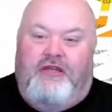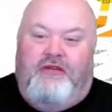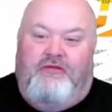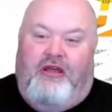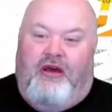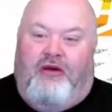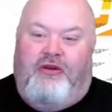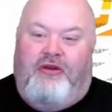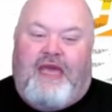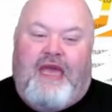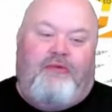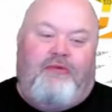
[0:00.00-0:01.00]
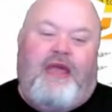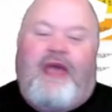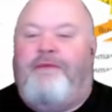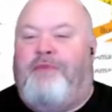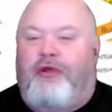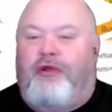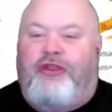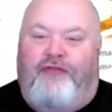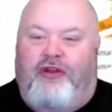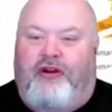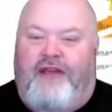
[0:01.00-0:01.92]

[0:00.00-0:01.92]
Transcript: You know, you can't really have both of your.